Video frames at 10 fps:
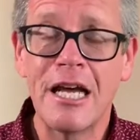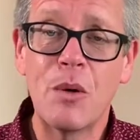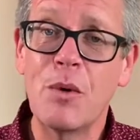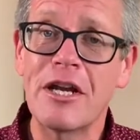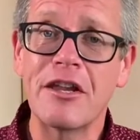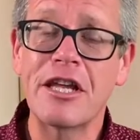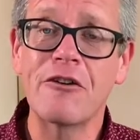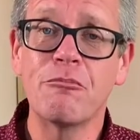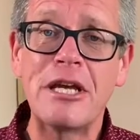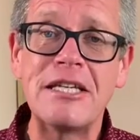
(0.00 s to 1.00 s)
we can think
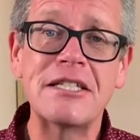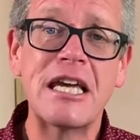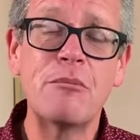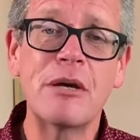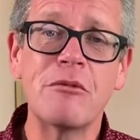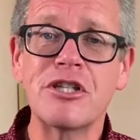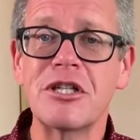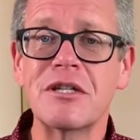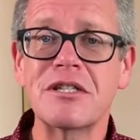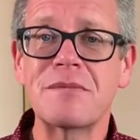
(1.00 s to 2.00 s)
of peacekeeping
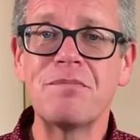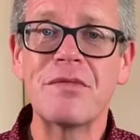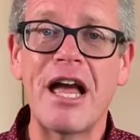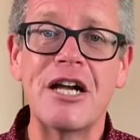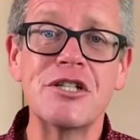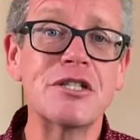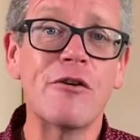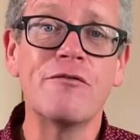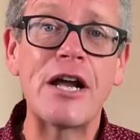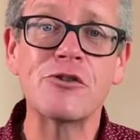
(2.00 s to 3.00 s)
missions uh, just our
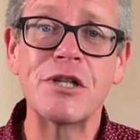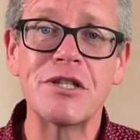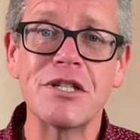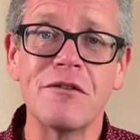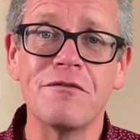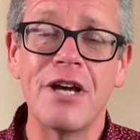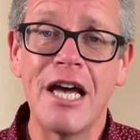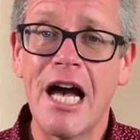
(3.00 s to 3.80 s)
veterans have,